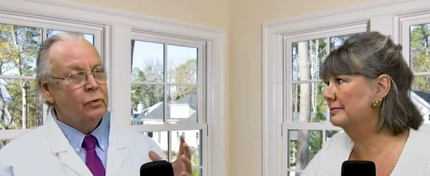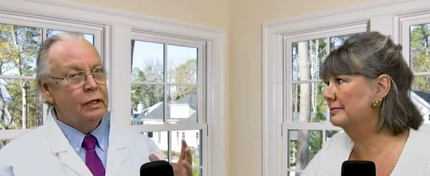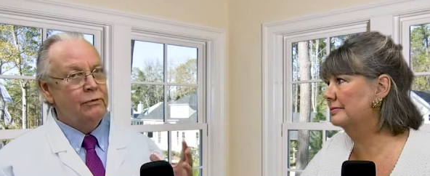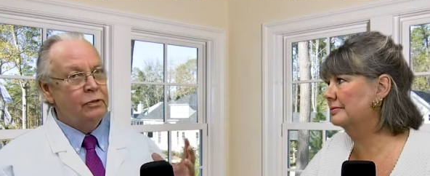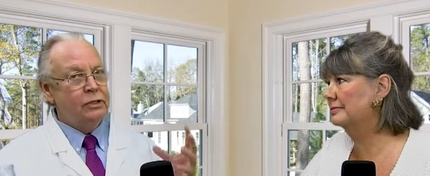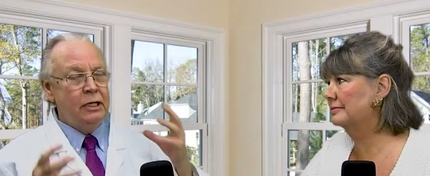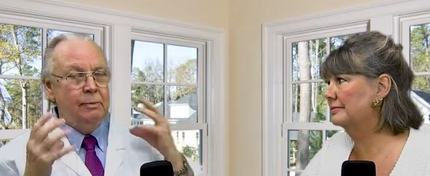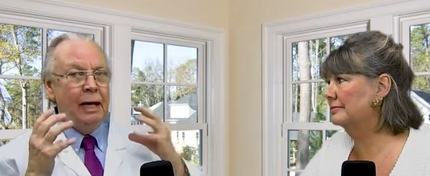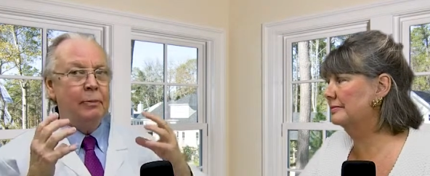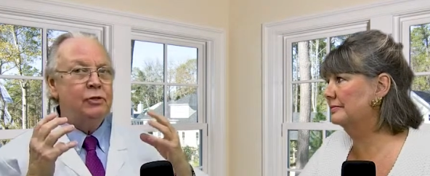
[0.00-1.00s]
Speaker 1: if the
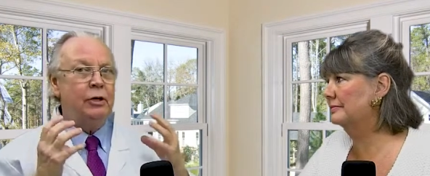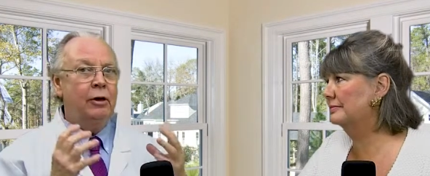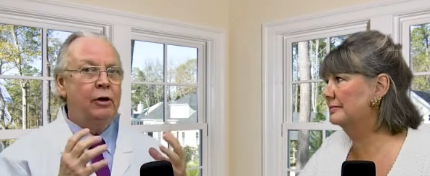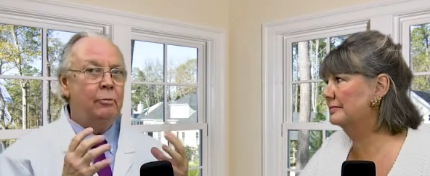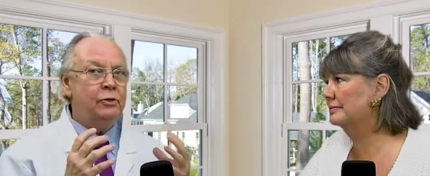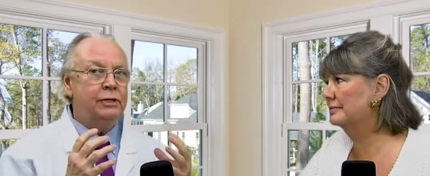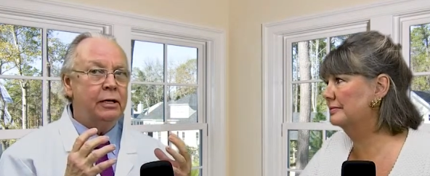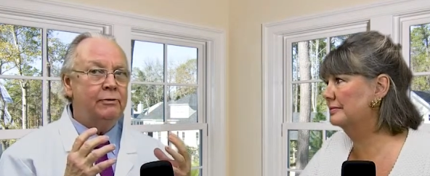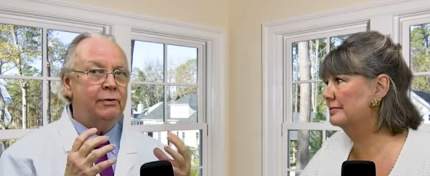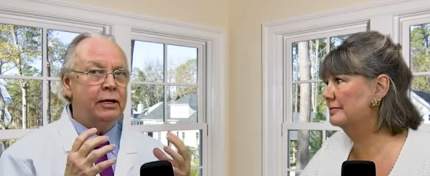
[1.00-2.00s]
CPAP is 100%
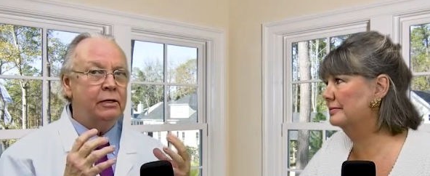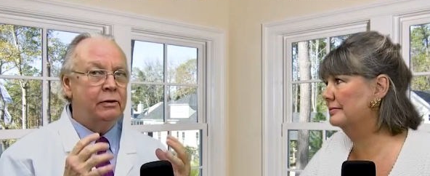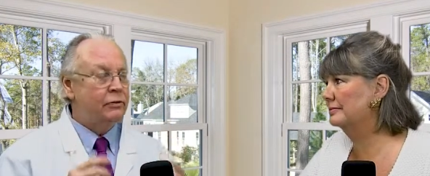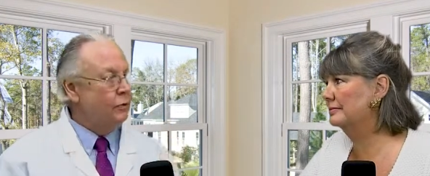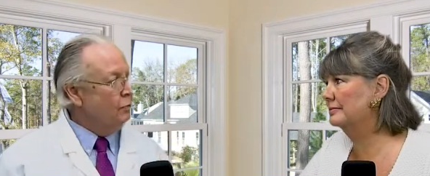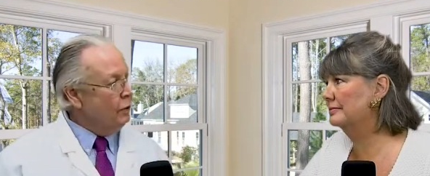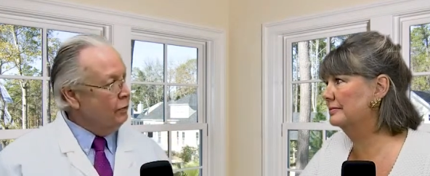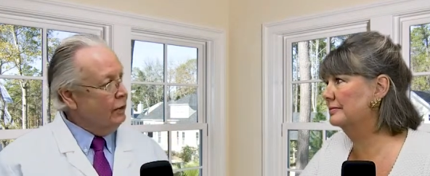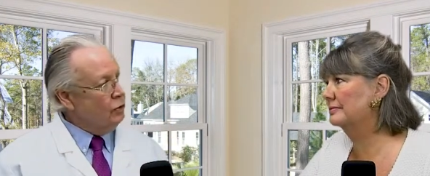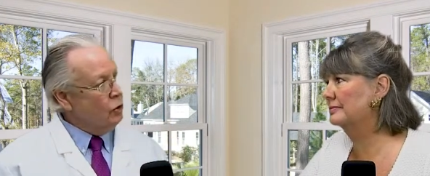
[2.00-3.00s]
effective,
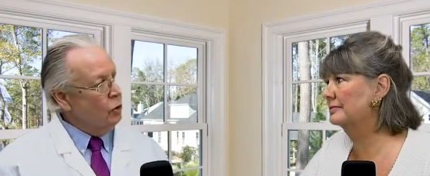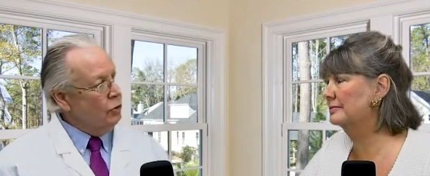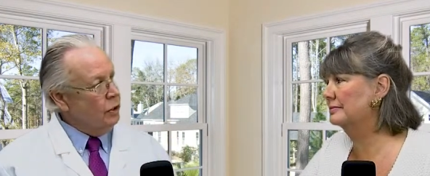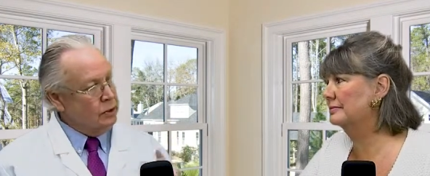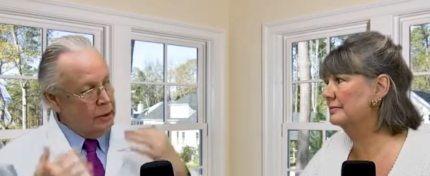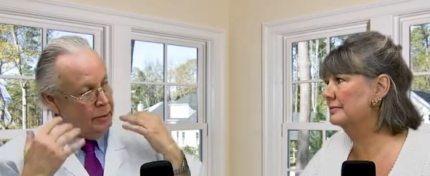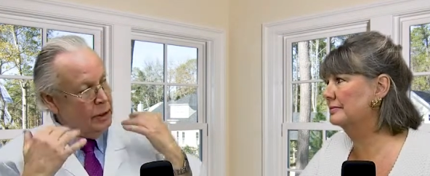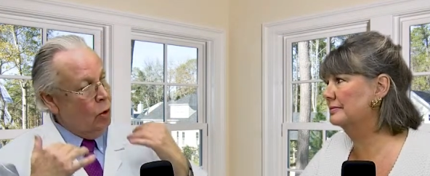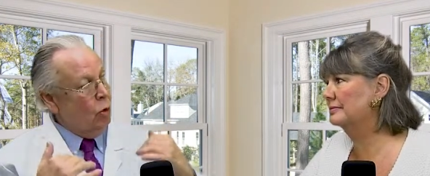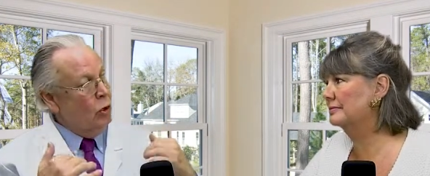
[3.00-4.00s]
they've shown that some of the
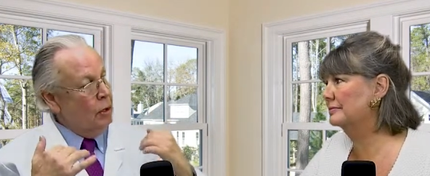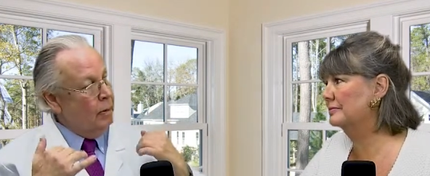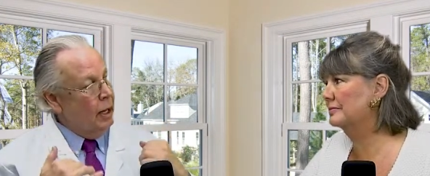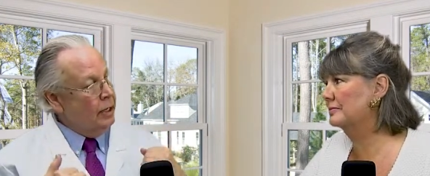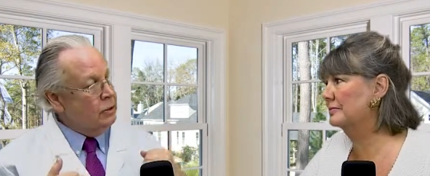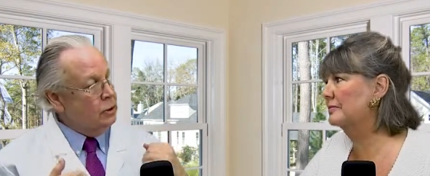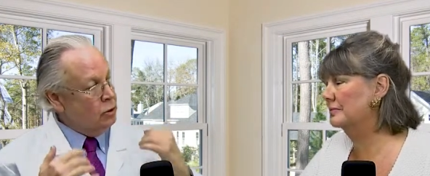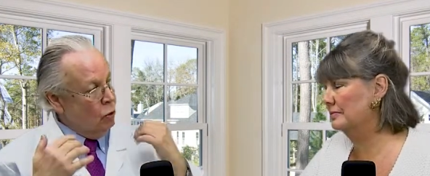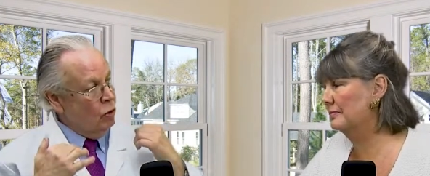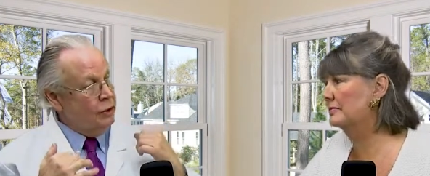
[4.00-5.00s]
oral appliances,
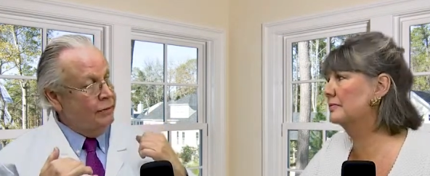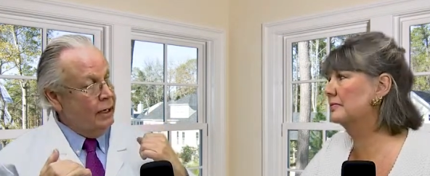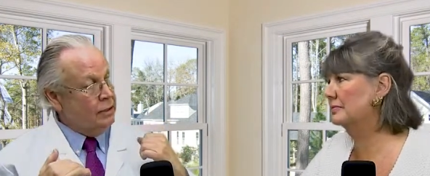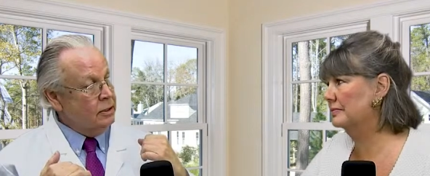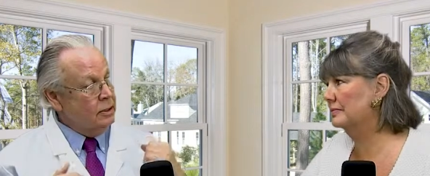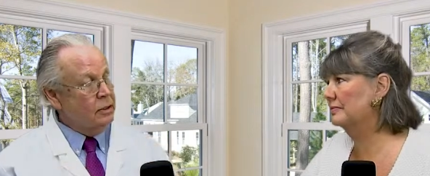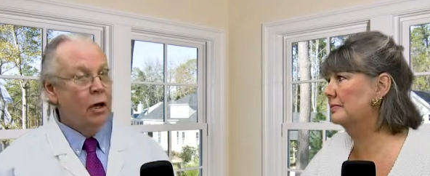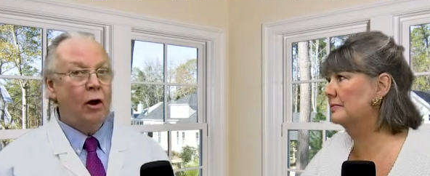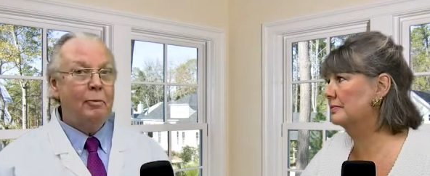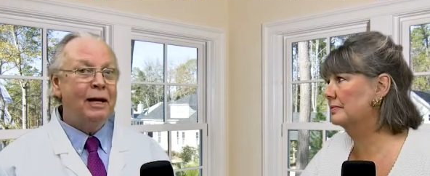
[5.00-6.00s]
oral devices,
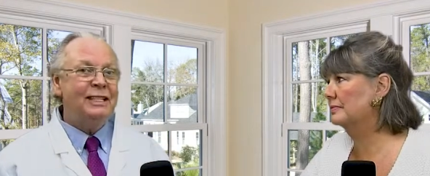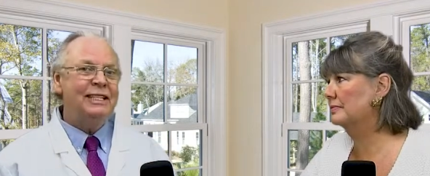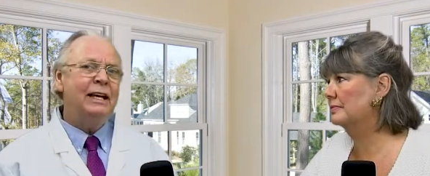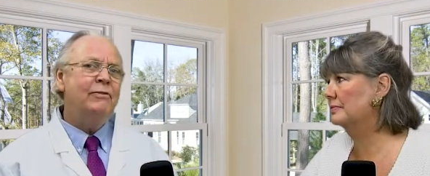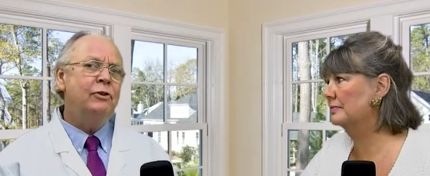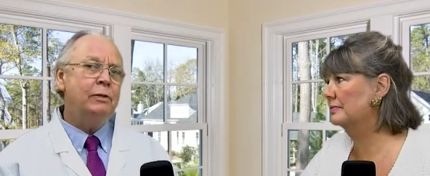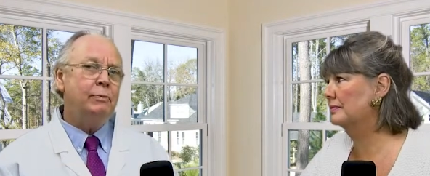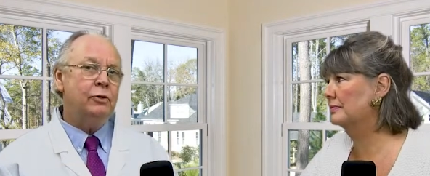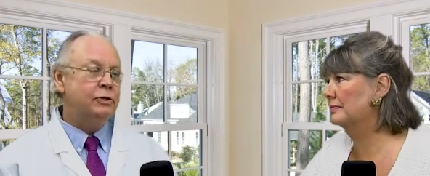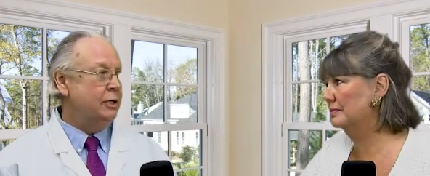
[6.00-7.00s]
are about
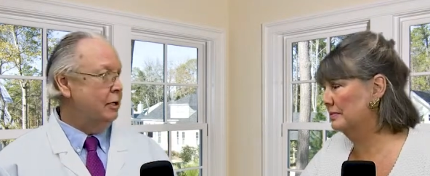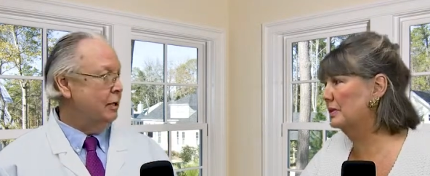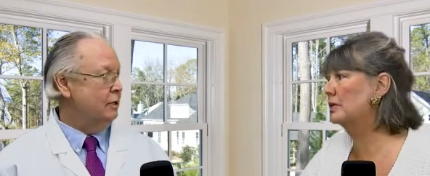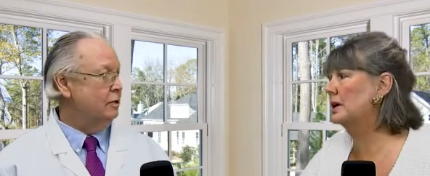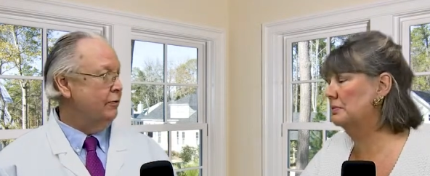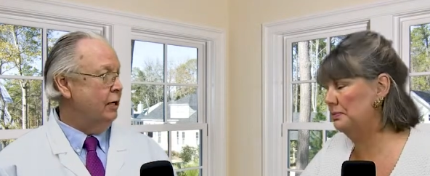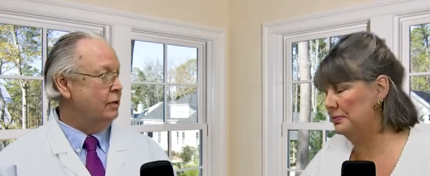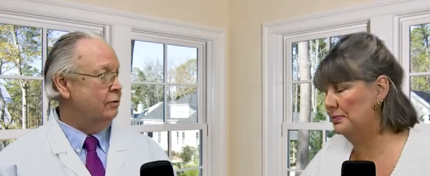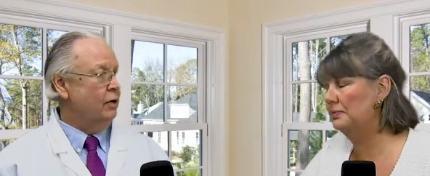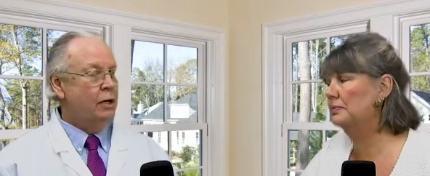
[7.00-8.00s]
70% okay. as
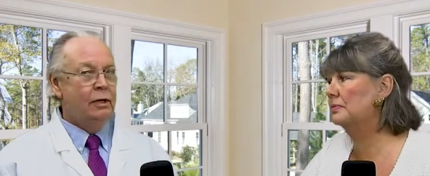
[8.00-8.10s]
effective.